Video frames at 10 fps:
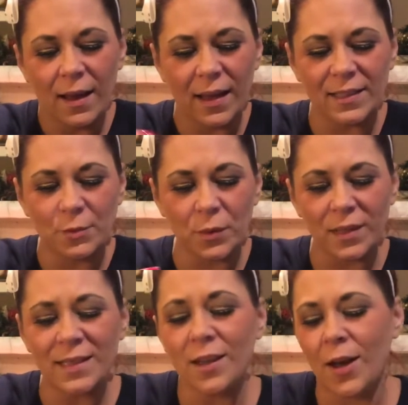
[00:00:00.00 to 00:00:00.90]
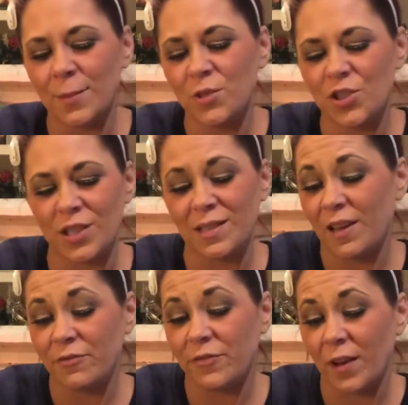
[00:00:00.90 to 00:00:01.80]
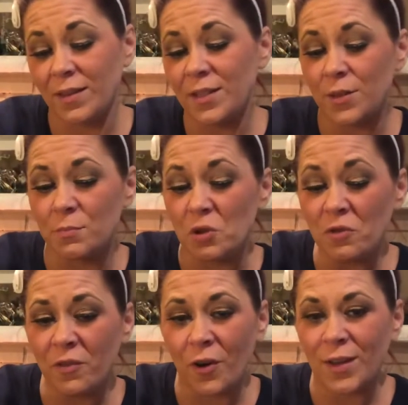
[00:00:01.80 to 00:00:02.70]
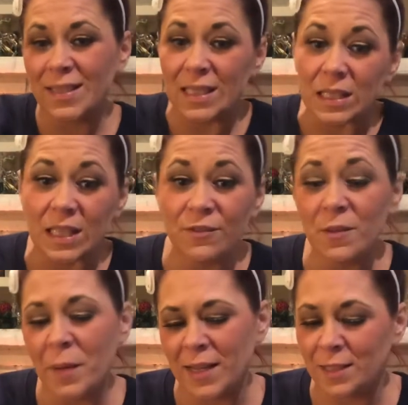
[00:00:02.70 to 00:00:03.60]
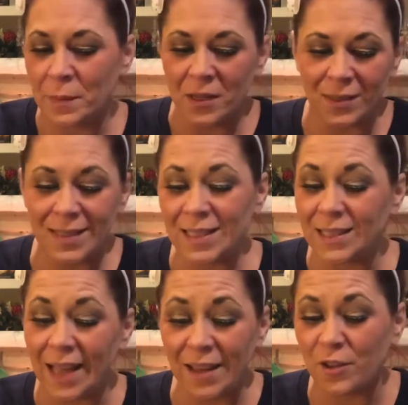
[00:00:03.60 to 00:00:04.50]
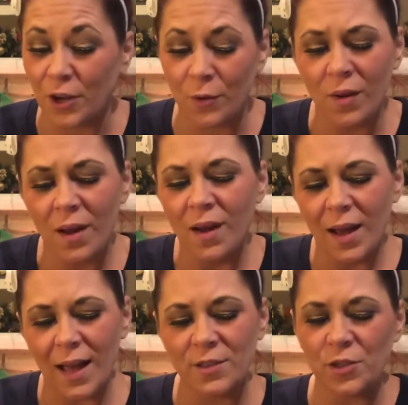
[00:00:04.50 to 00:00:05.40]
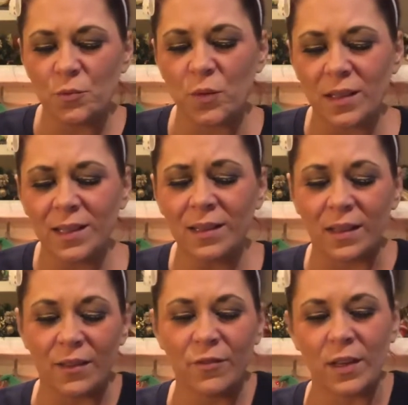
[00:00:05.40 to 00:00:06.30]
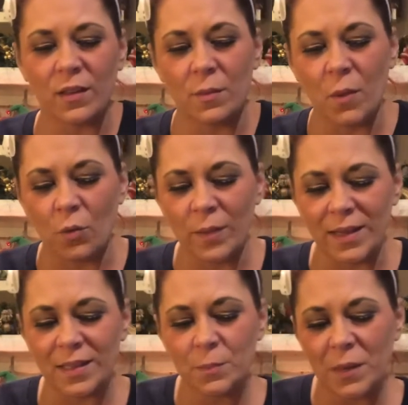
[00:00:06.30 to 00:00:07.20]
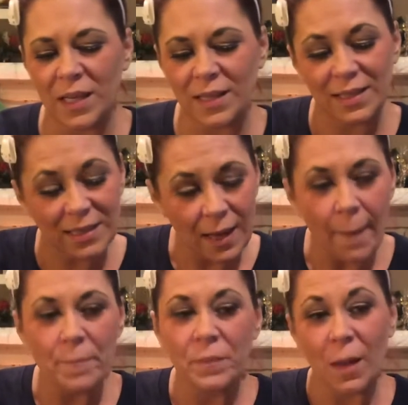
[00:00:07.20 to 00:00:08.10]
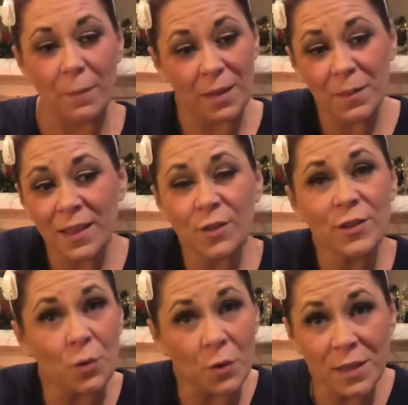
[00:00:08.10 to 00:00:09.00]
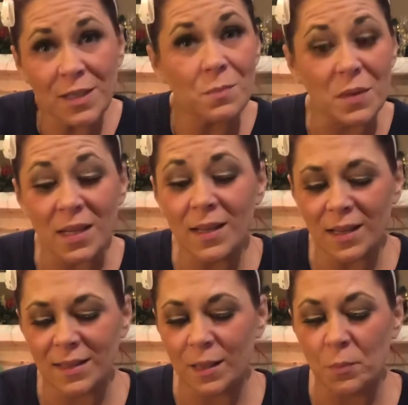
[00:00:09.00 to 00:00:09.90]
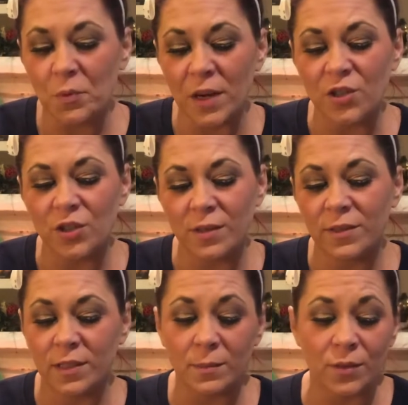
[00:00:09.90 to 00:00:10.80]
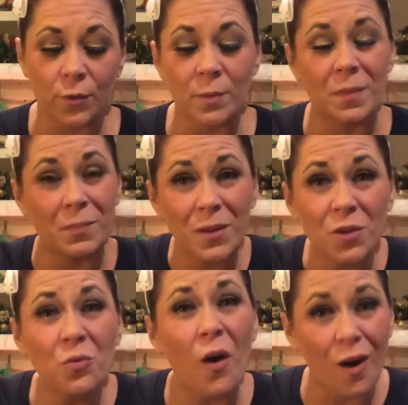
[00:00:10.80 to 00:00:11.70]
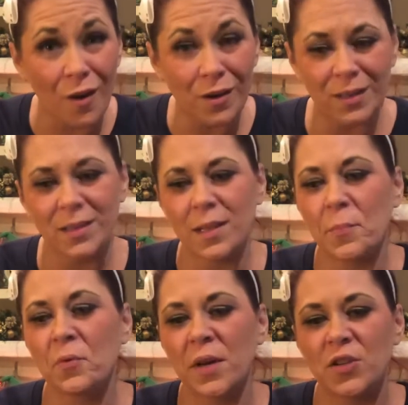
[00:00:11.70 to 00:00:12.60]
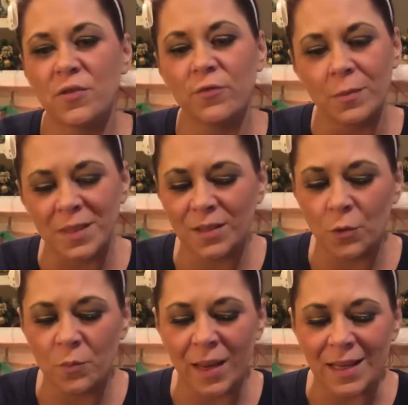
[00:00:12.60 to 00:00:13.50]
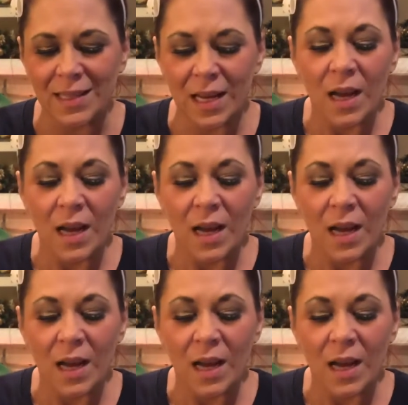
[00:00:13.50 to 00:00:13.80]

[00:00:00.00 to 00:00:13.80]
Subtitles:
it's really time to just have fun, to move on, to leave the past behind, to let go, and to really live in the moment. Because maybe there's going to be a separation of some sort. Maybe you are in separation from a soulmate.